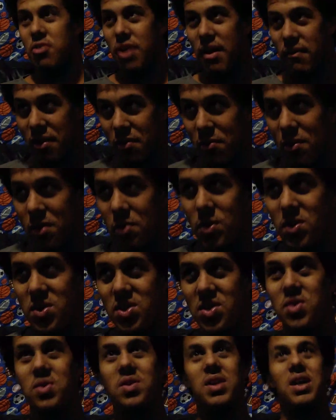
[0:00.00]
everyone will
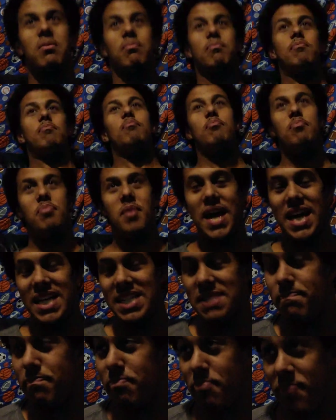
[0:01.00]
do their
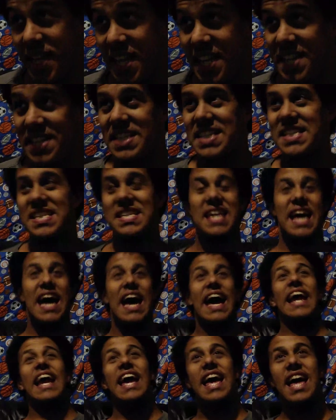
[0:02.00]
best beating this
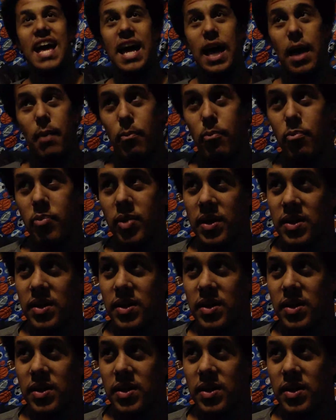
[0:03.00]
guy up.